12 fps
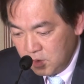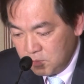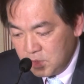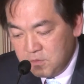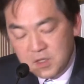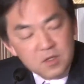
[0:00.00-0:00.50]

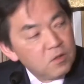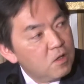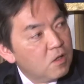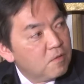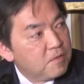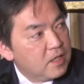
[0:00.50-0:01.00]
reveal
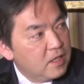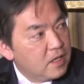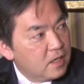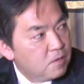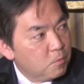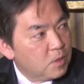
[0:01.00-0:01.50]
all of the
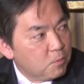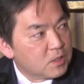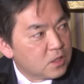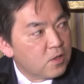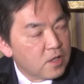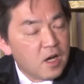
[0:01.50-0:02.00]

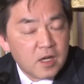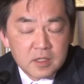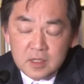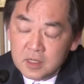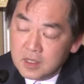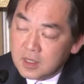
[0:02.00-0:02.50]
what's going on.
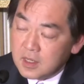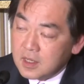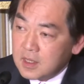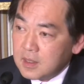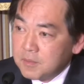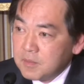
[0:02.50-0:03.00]

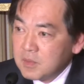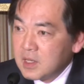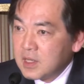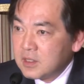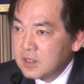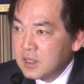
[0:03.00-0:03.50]

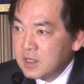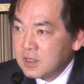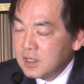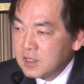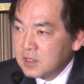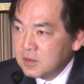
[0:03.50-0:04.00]

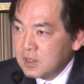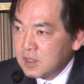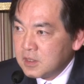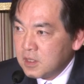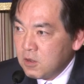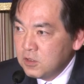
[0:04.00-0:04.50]

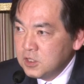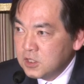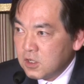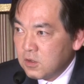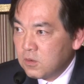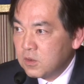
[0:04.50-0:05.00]
And
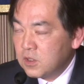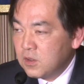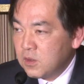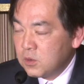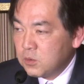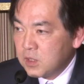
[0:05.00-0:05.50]
also,
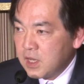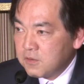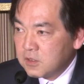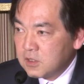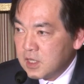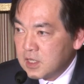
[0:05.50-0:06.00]
you would
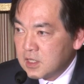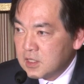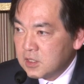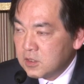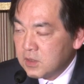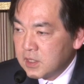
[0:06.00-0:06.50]
have to take
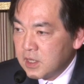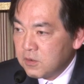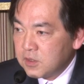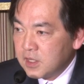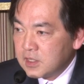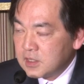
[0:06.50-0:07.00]
into
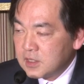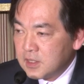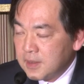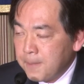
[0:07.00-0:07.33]
account that